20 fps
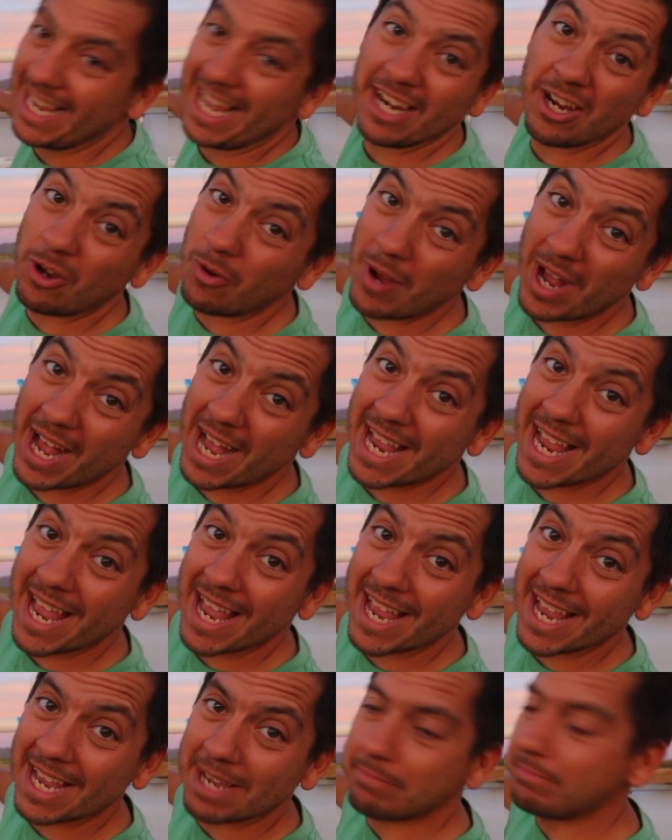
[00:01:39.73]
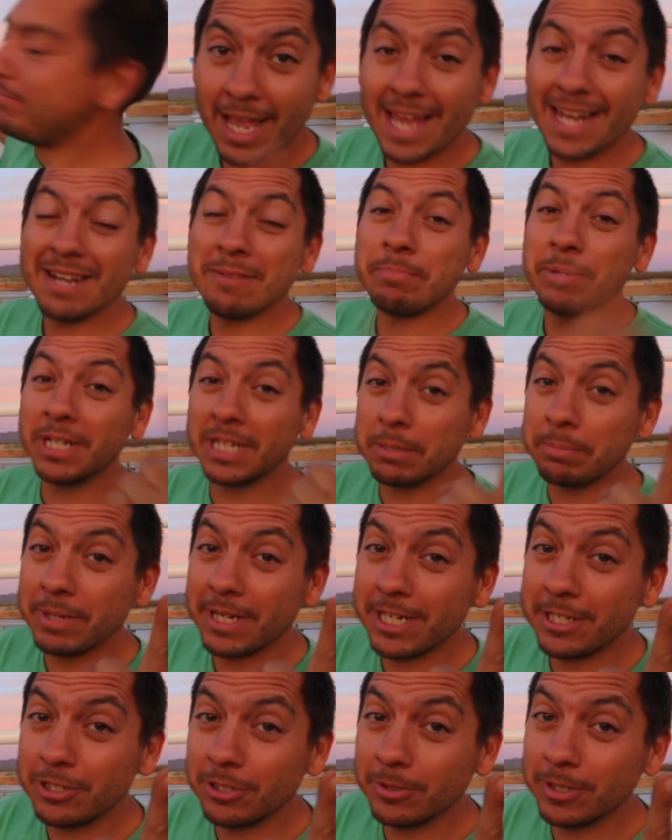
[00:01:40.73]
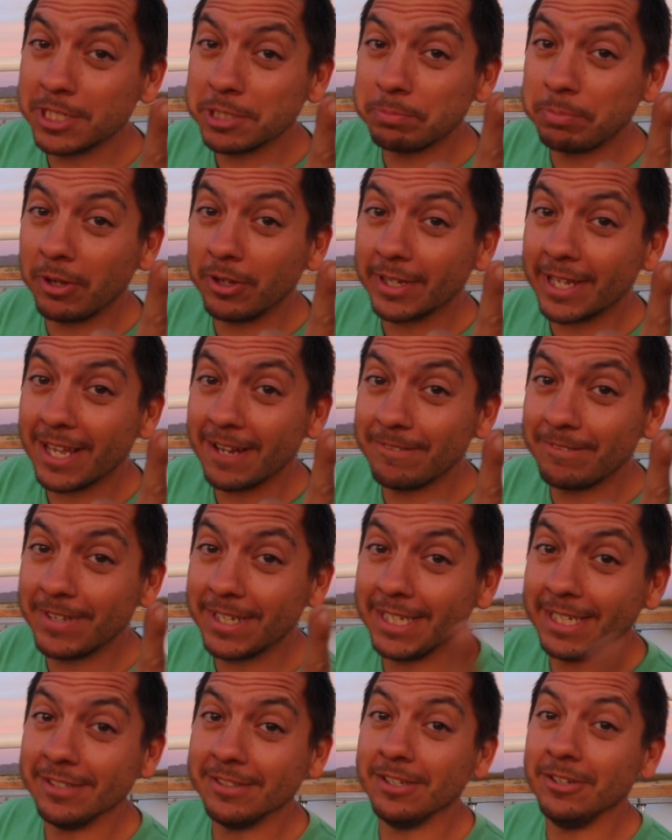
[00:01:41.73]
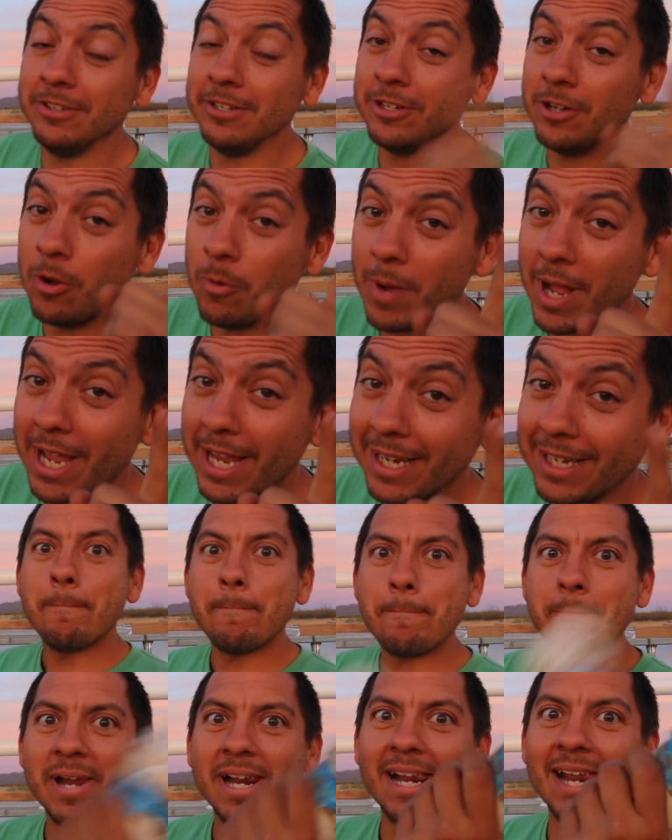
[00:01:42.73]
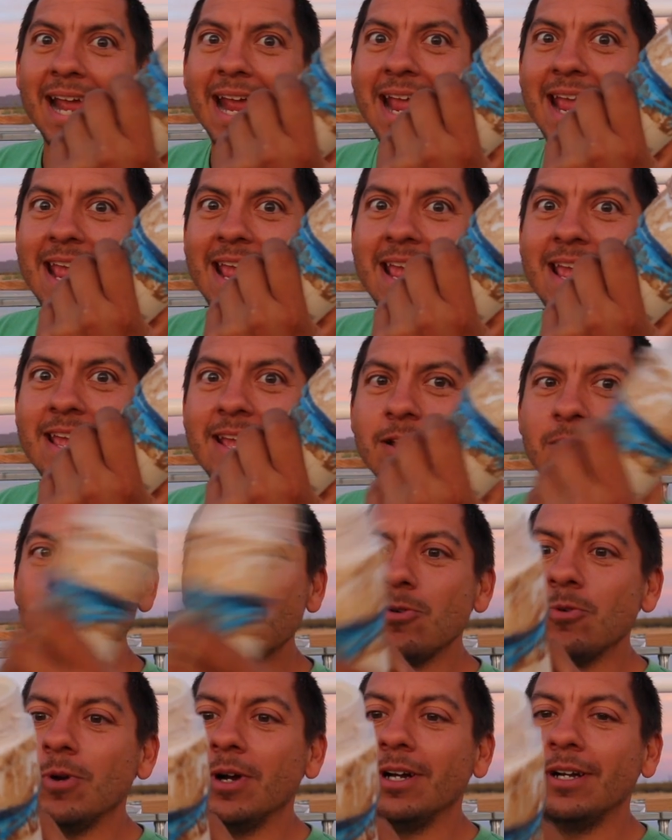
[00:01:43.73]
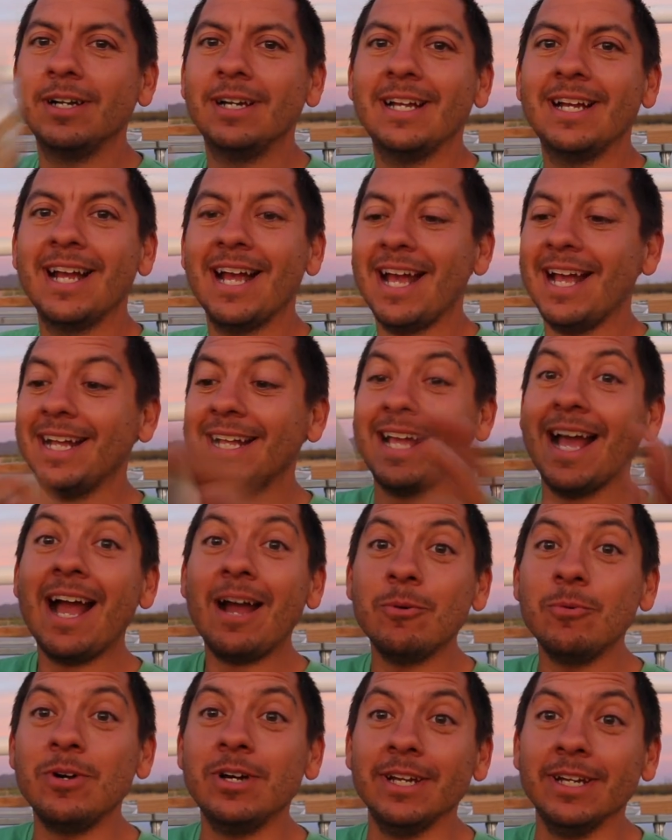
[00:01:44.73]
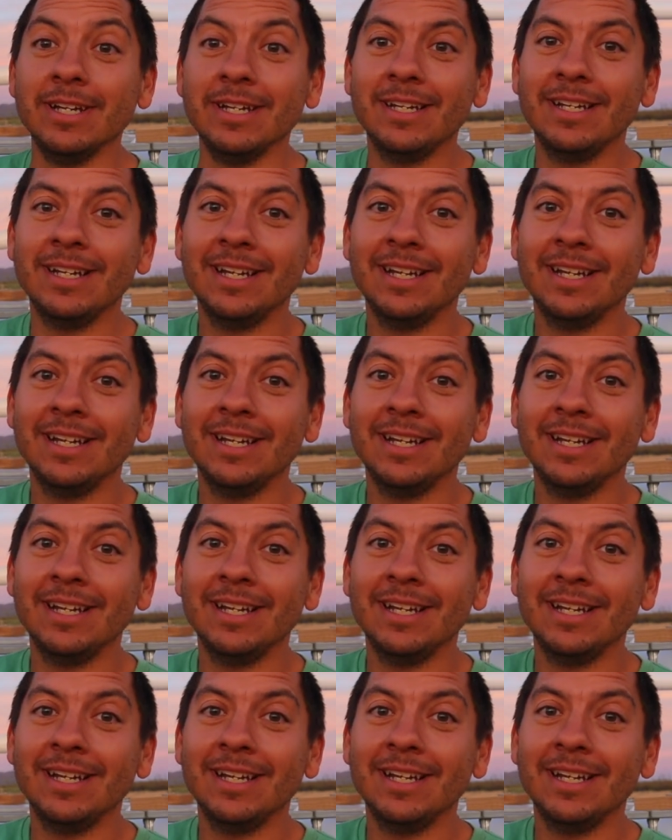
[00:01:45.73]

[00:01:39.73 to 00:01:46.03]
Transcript: I know I am. I didn't pick up any two inch bulkhead fittings though. You know why? I got one.